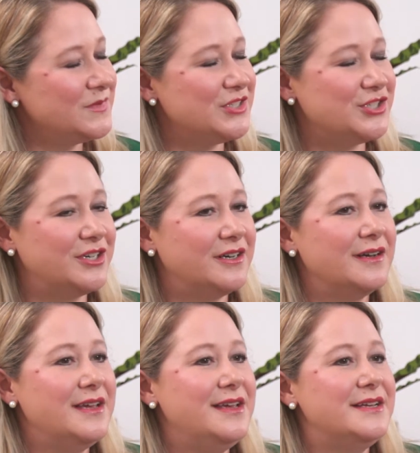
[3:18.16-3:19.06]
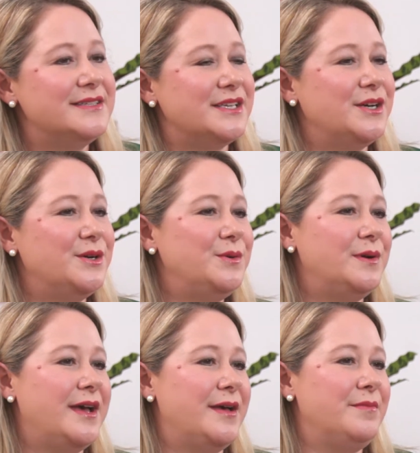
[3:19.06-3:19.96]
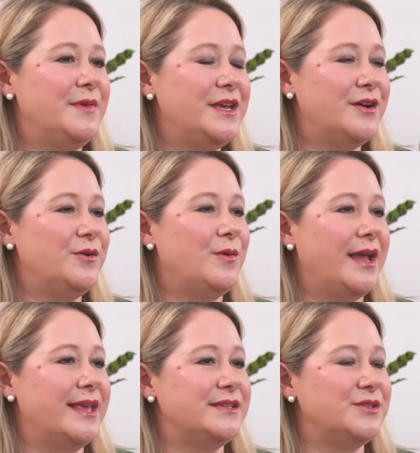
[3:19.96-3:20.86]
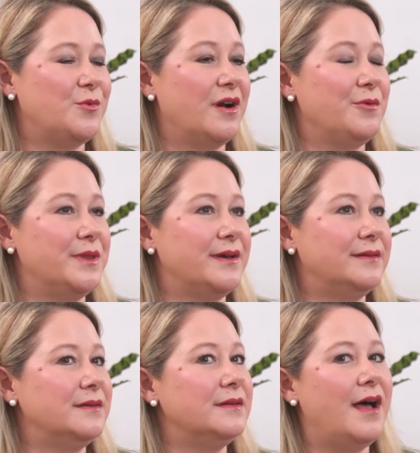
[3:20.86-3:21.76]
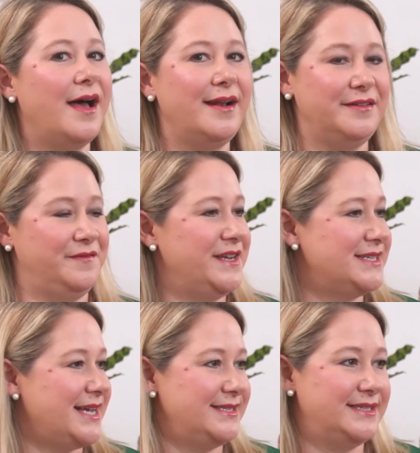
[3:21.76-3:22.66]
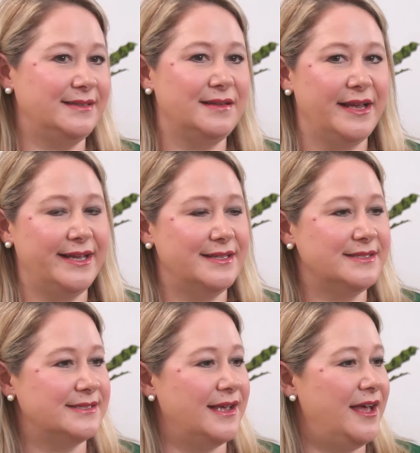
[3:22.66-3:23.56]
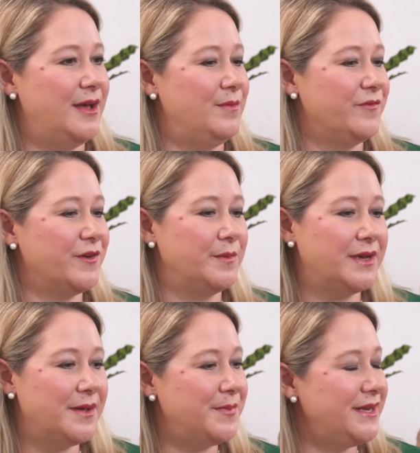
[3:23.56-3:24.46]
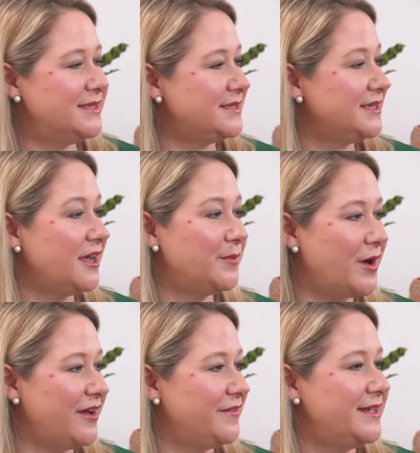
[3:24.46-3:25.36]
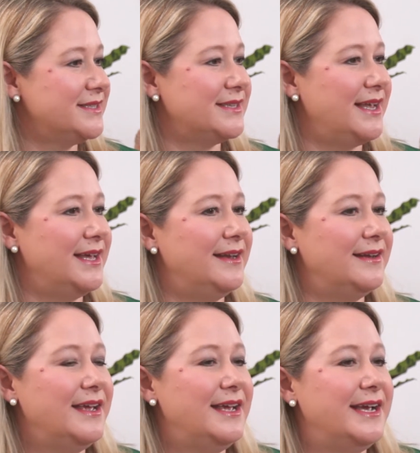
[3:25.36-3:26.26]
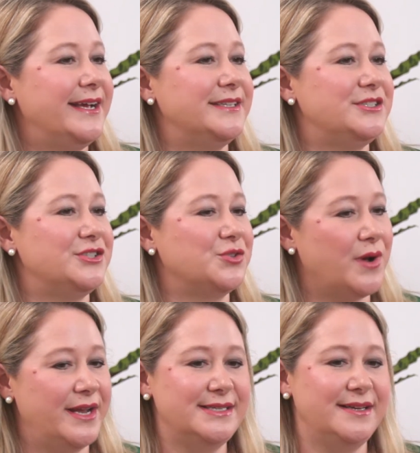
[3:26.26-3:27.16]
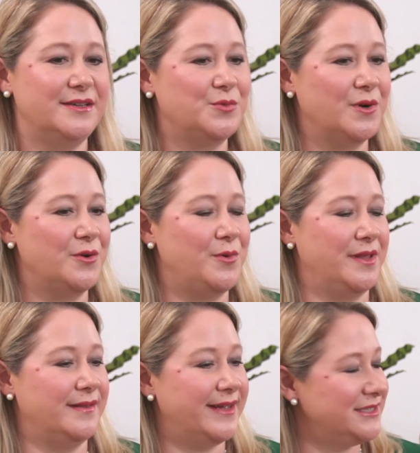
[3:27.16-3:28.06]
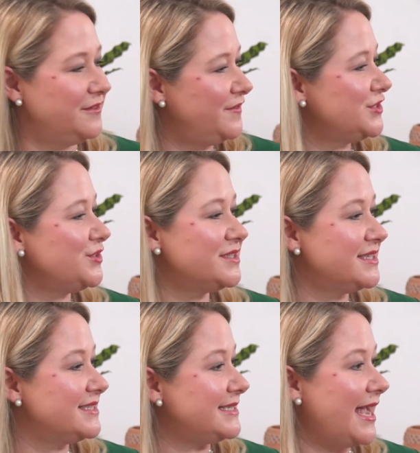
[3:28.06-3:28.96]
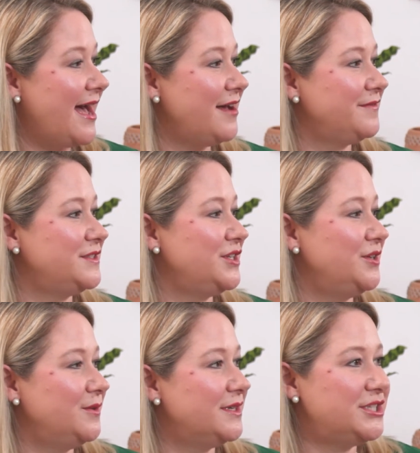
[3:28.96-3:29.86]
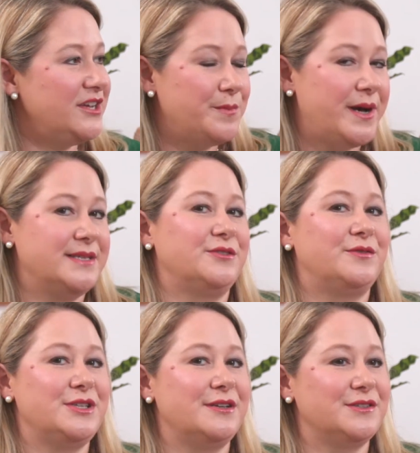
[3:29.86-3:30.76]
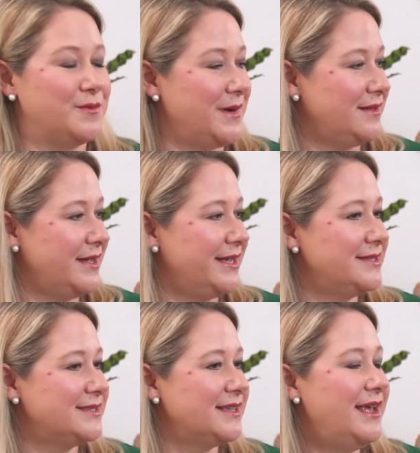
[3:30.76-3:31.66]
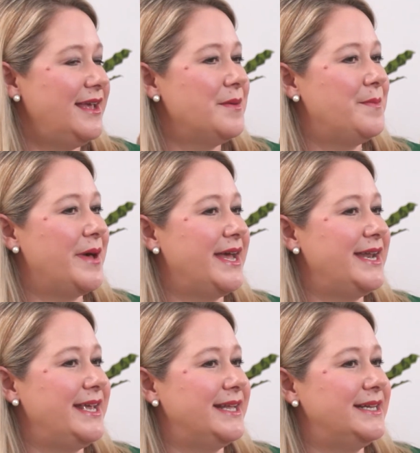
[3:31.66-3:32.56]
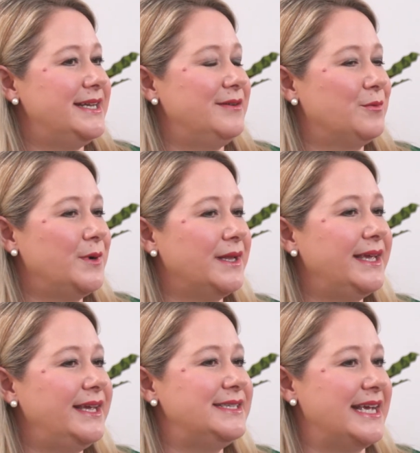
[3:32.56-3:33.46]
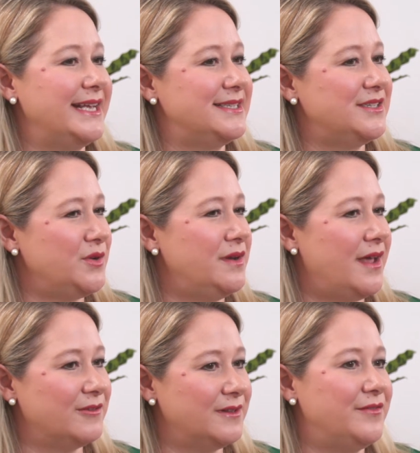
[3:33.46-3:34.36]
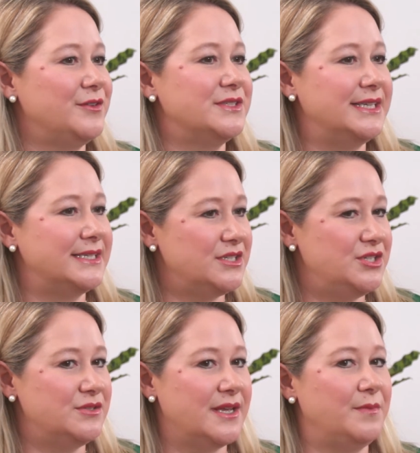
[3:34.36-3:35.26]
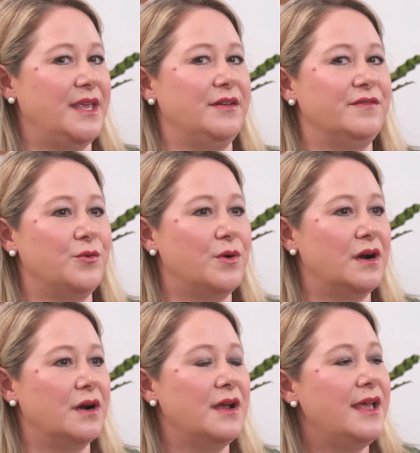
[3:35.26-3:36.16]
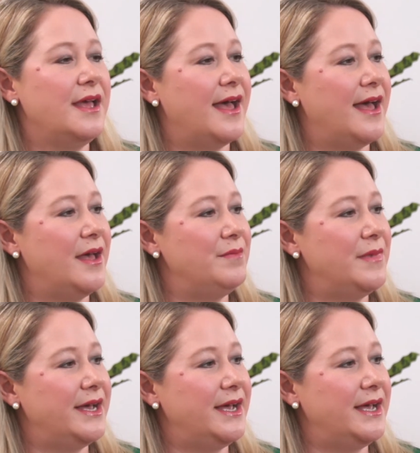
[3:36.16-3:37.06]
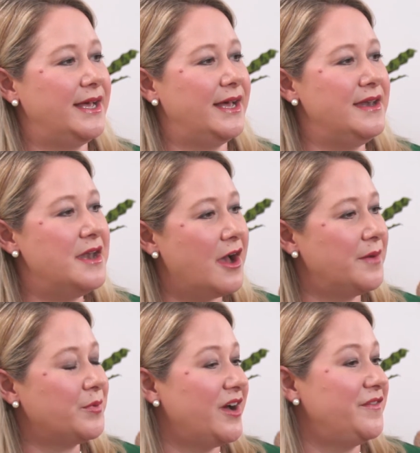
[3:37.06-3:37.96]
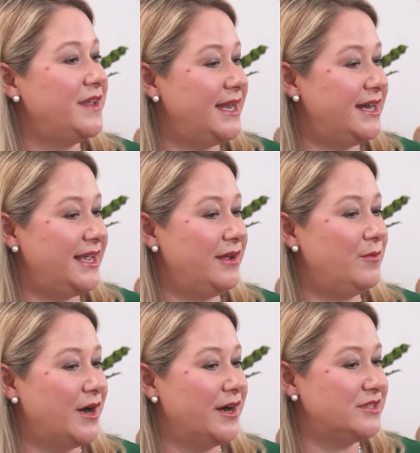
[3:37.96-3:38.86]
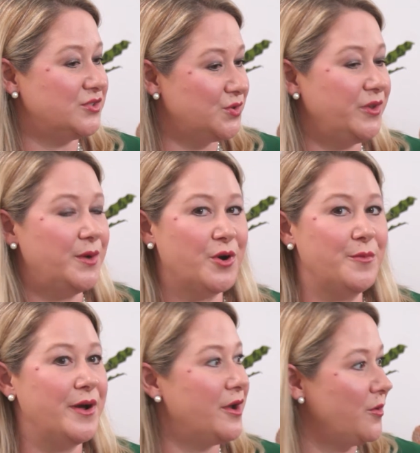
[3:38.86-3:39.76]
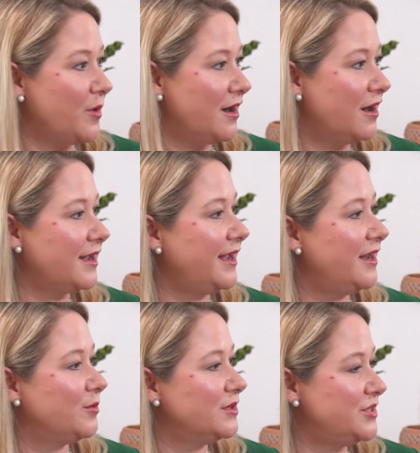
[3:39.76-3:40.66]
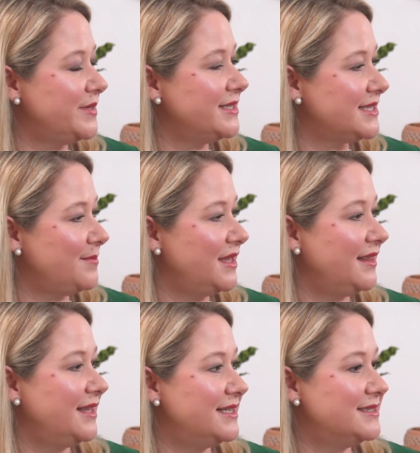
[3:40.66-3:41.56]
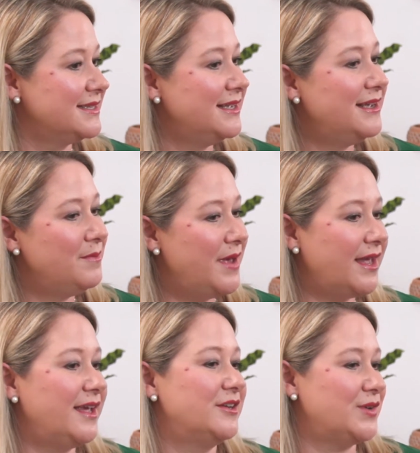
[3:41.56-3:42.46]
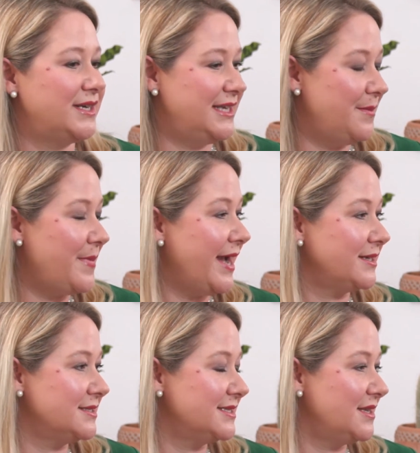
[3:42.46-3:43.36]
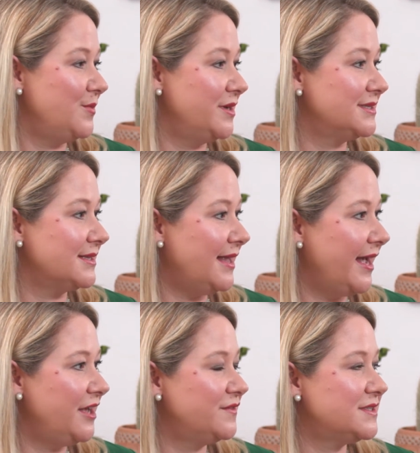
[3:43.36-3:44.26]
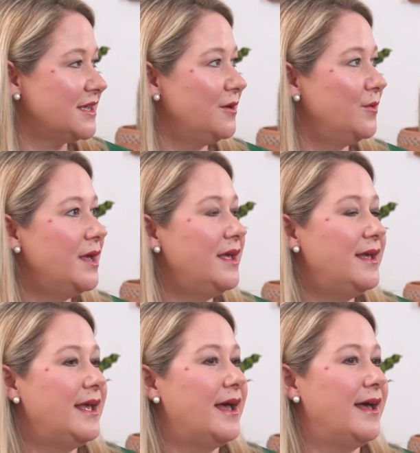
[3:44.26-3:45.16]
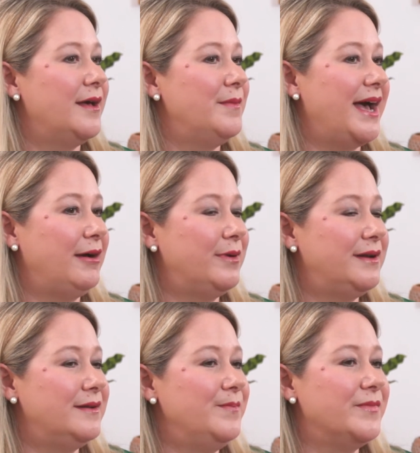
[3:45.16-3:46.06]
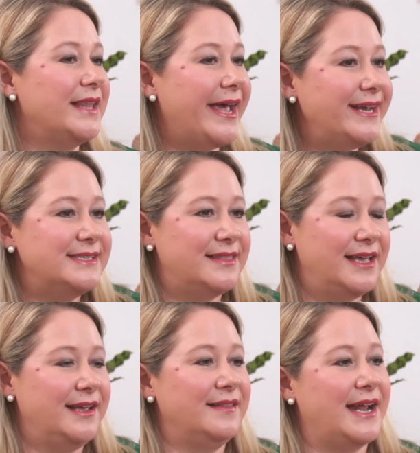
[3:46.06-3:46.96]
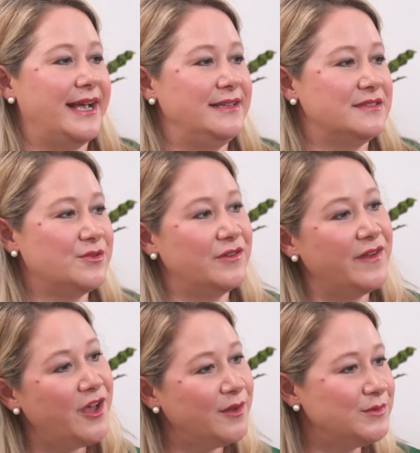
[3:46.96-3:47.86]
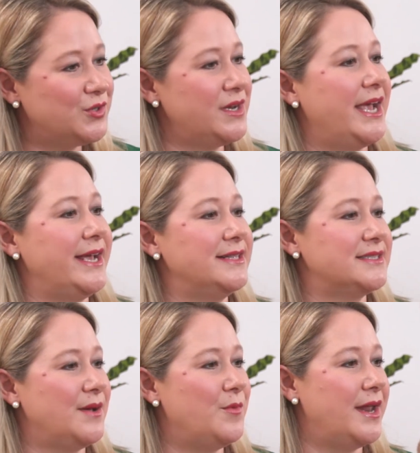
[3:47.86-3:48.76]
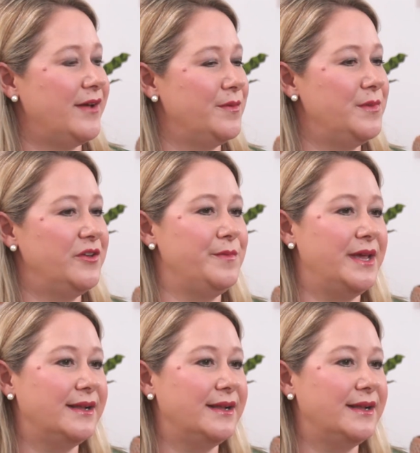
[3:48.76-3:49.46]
Sure. So, I get to work with a lot of fantastic clients, from companies to nonprofits, and it's just great to get to work with elected officials and staff to achieve positive results for my clients. But it really takes it to another level to get to do something for a nonprofit entity where it's truly pro bono work, and we're doing something that is making a direct impact on someone's life. So I would like to think that I sort of helped create somewhat of a movement,